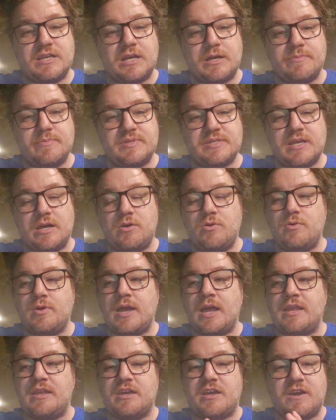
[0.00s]
comes out
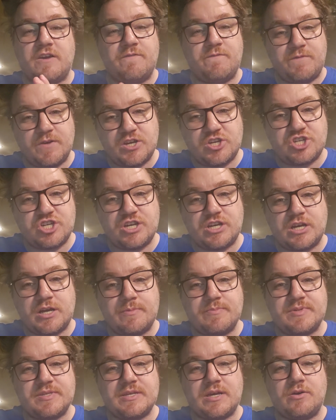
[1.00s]
and the conviction
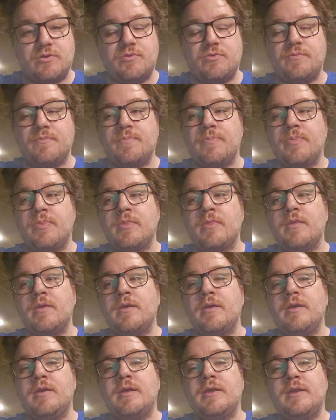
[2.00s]
comes out,
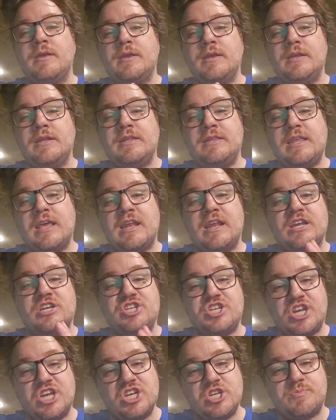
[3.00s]
then I
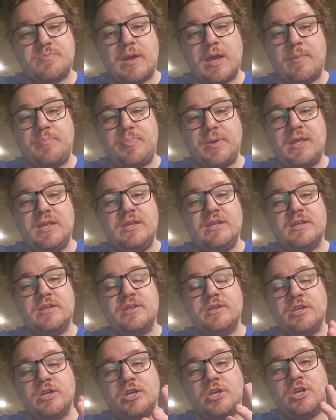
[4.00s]
change my
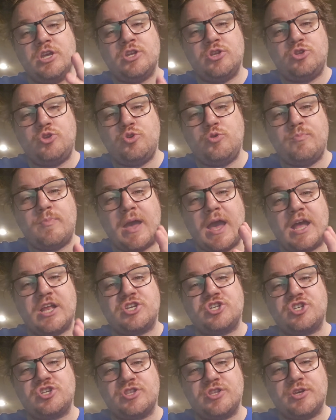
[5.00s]
opinion to
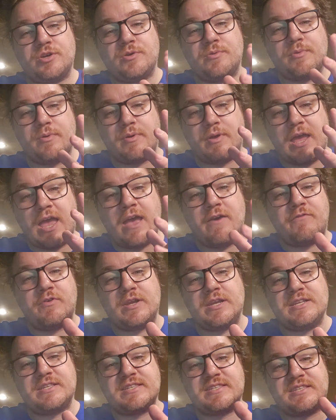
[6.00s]
match the
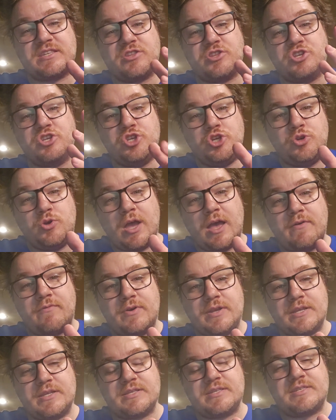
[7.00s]
evidence, the new
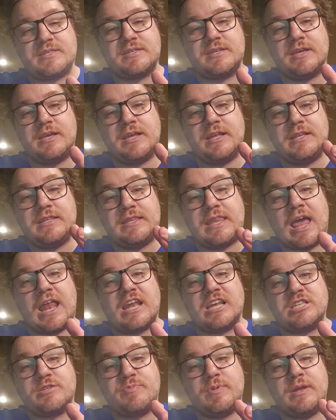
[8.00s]
evidence that
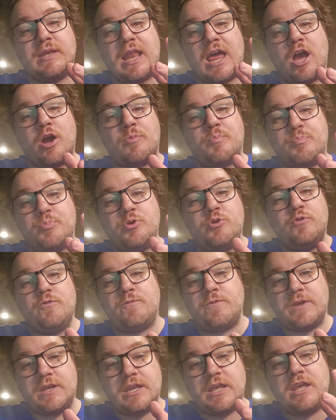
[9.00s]
has been now
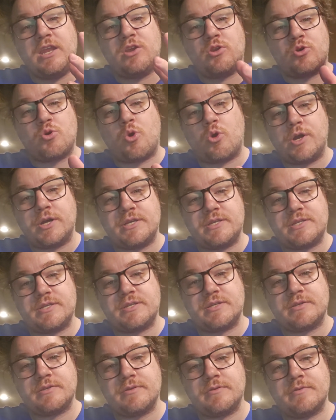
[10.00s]
proven in
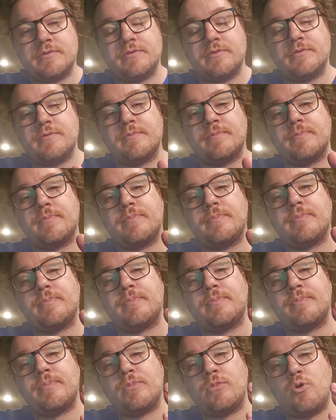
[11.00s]
court
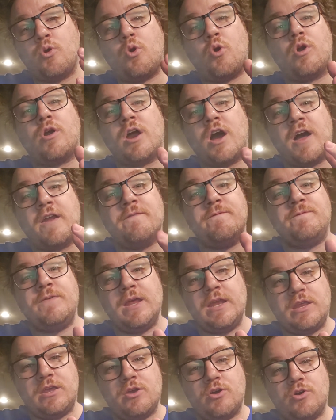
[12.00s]
or on
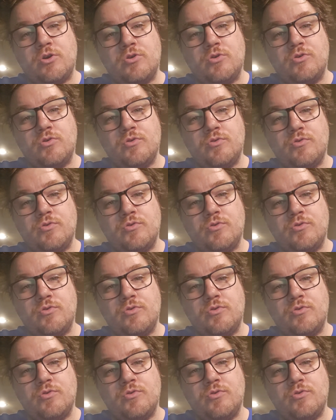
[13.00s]
video.